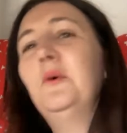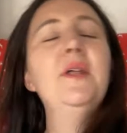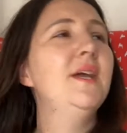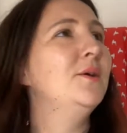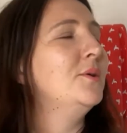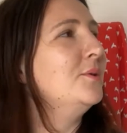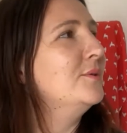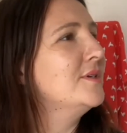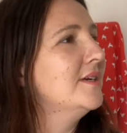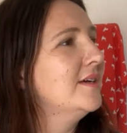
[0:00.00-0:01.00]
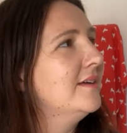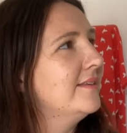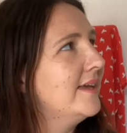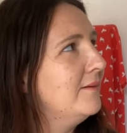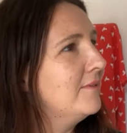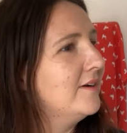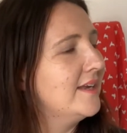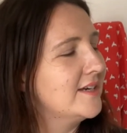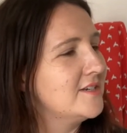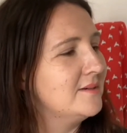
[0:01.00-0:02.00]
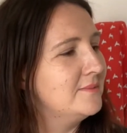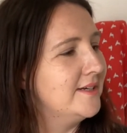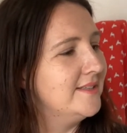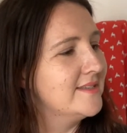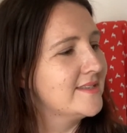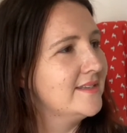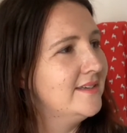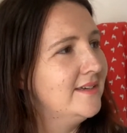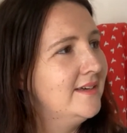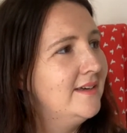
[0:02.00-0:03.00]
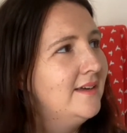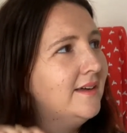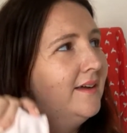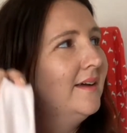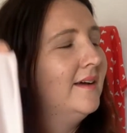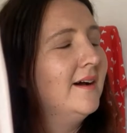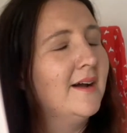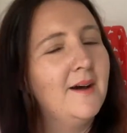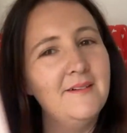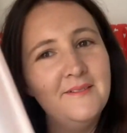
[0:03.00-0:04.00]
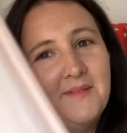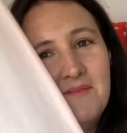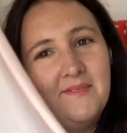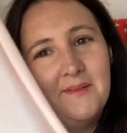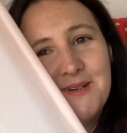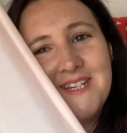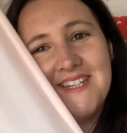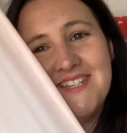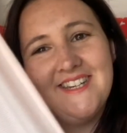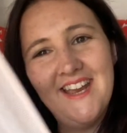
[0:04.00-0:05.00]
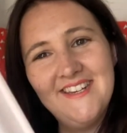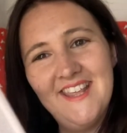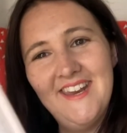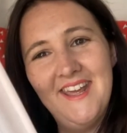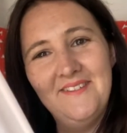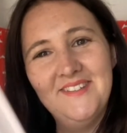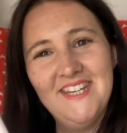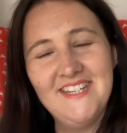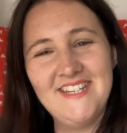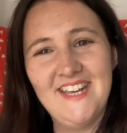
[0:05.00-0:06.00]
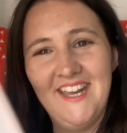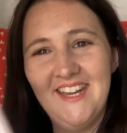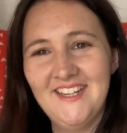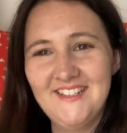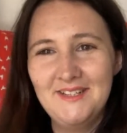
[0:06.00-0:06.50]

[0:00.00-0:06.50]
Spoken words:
What are they called? The Kim Kardashian ones. I can't remember, but she had to change their name, didn't she?